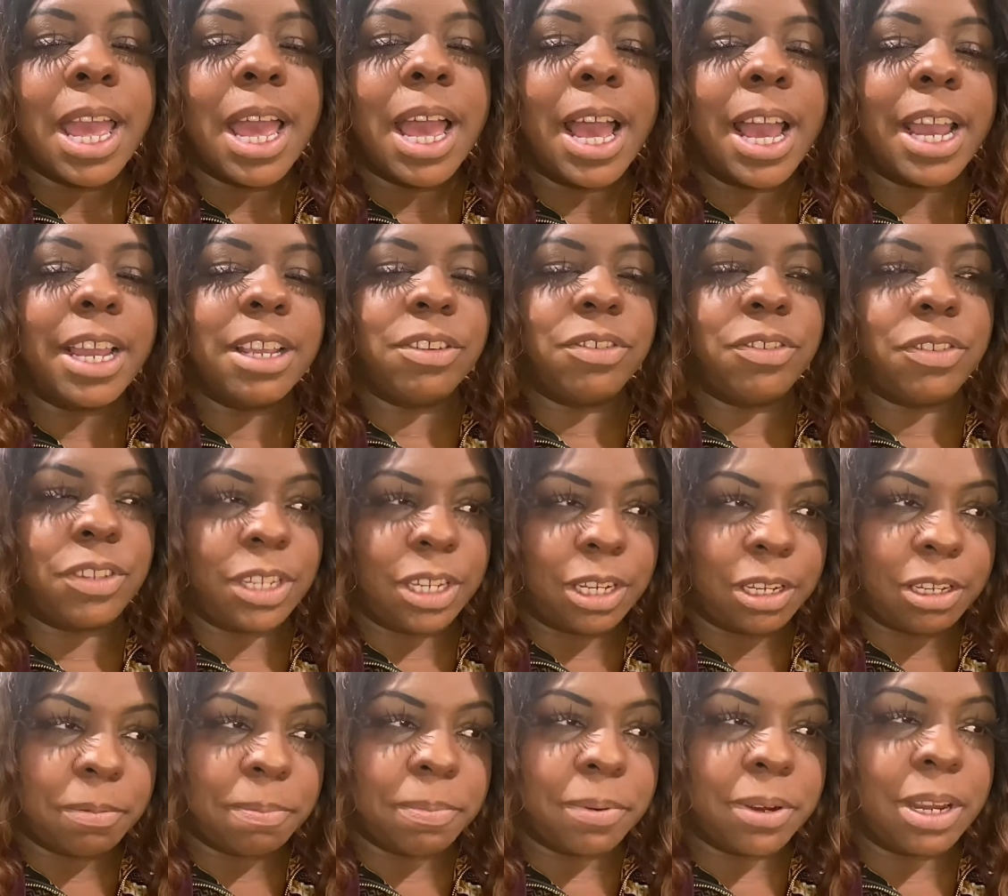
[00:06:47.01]
I usually
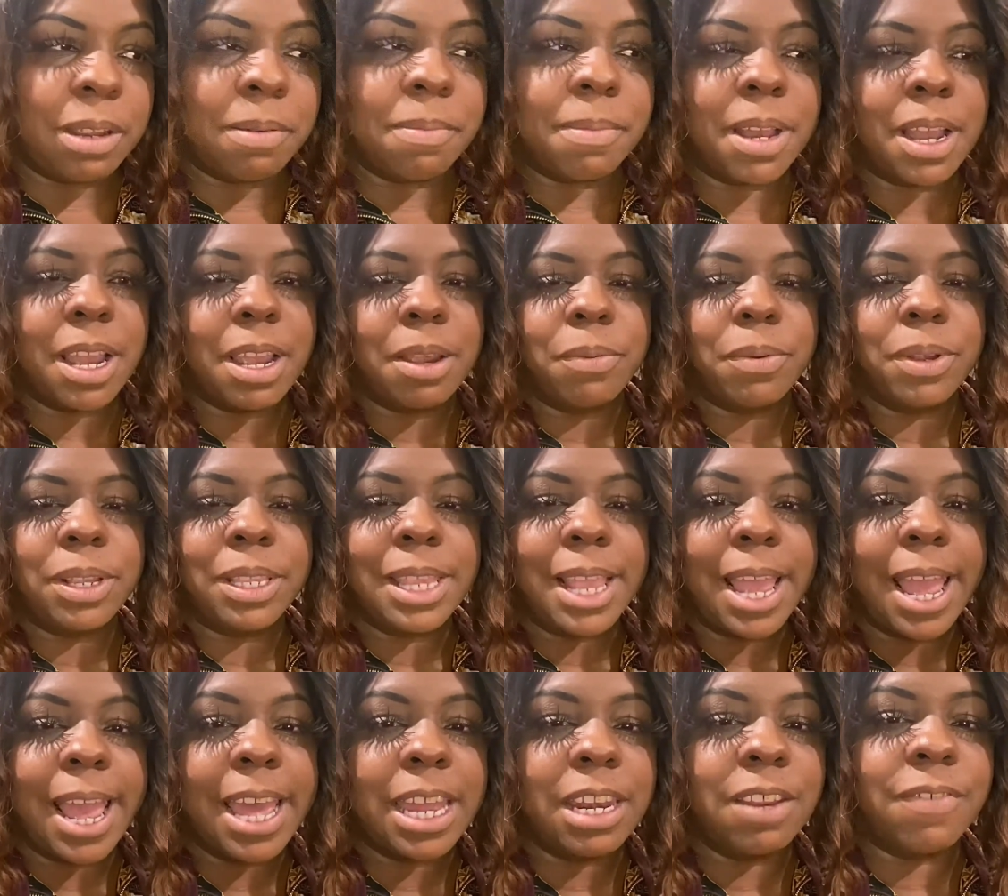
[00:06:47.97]
spray mine with
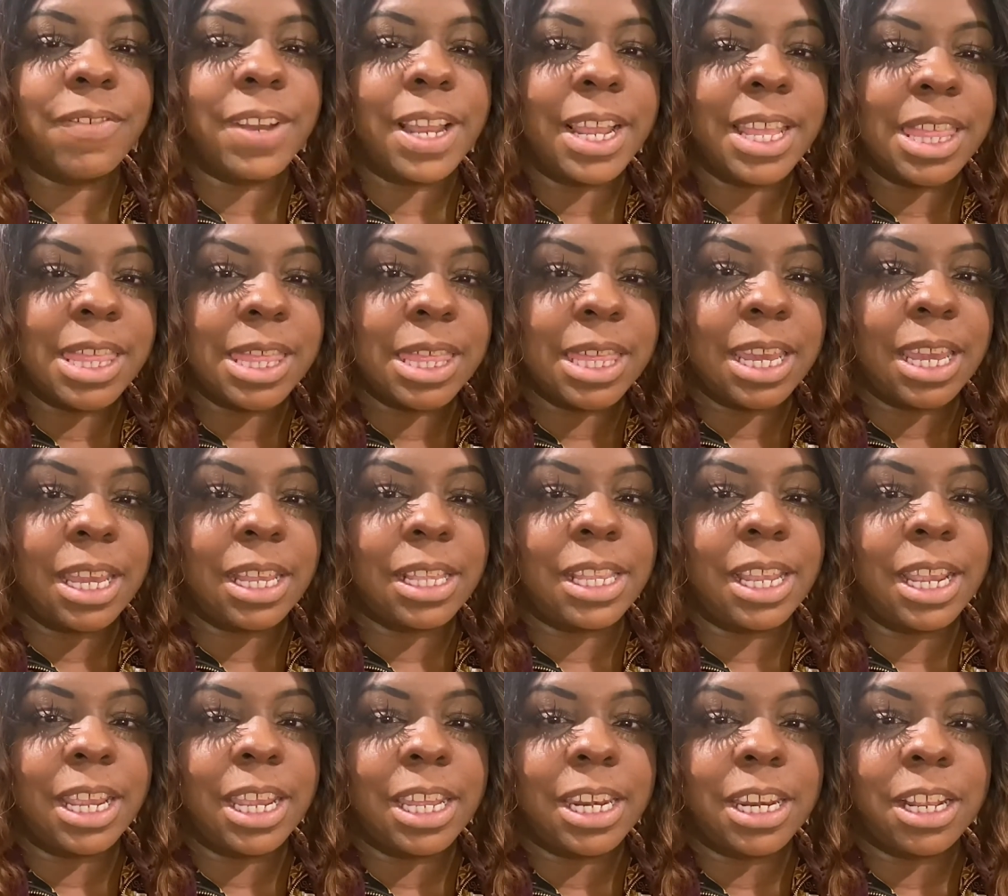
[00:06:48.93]
that if I think they're
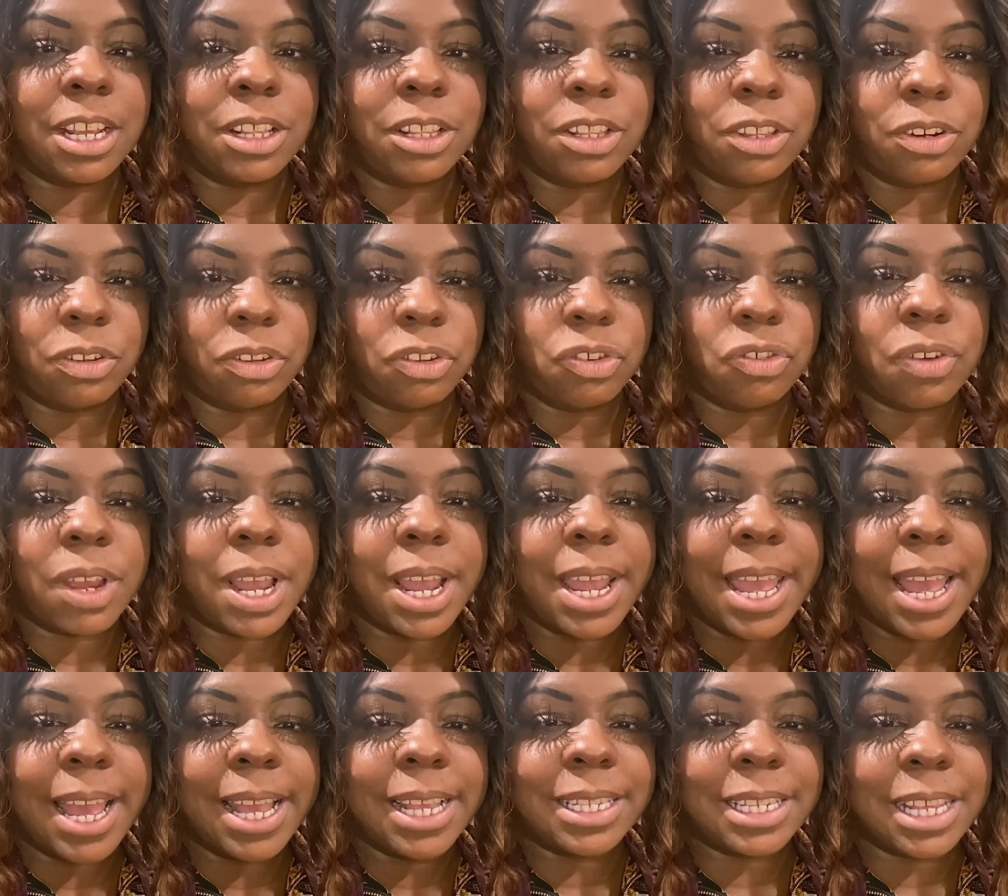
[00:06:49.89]
getting a little dry
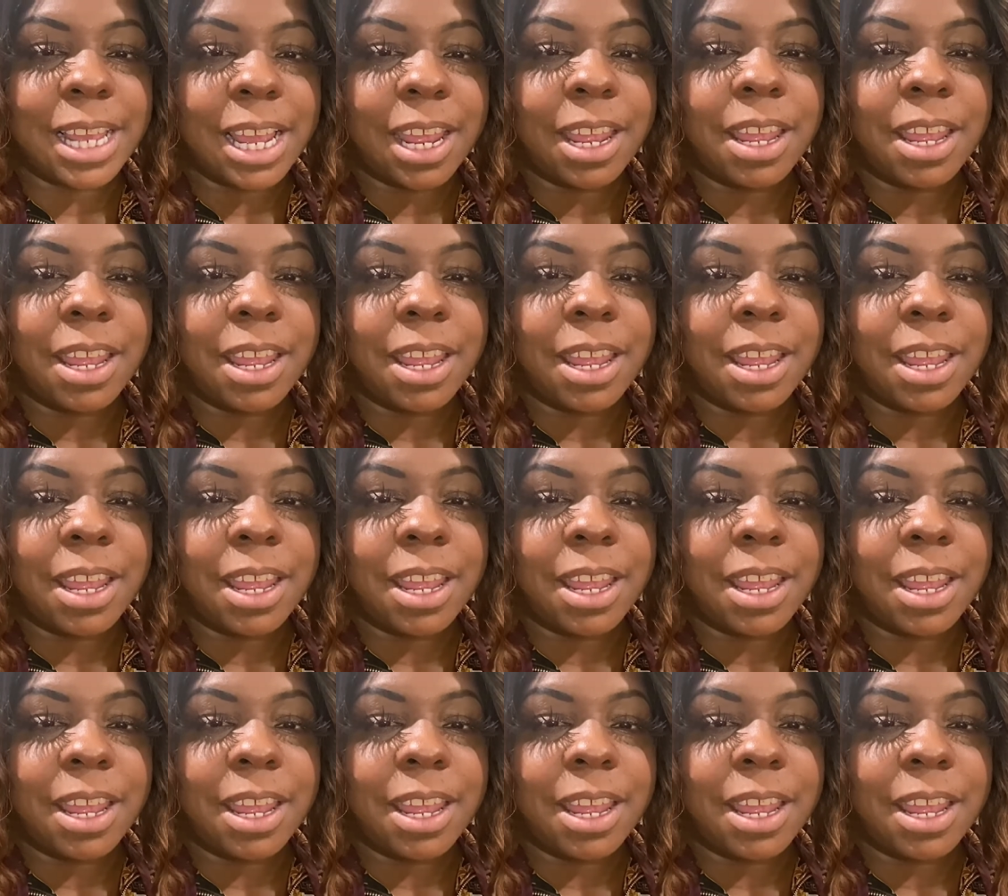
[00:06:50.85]
as I